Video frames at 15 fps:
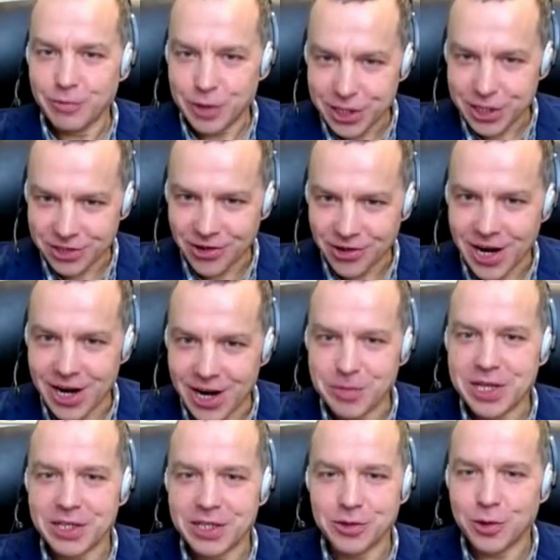which is rare
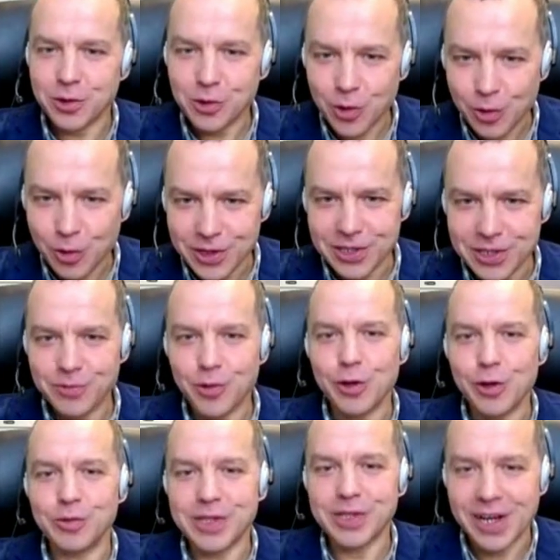because not all these
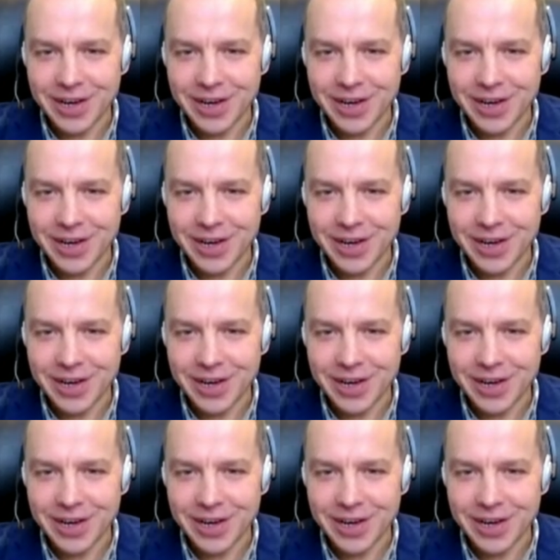volumes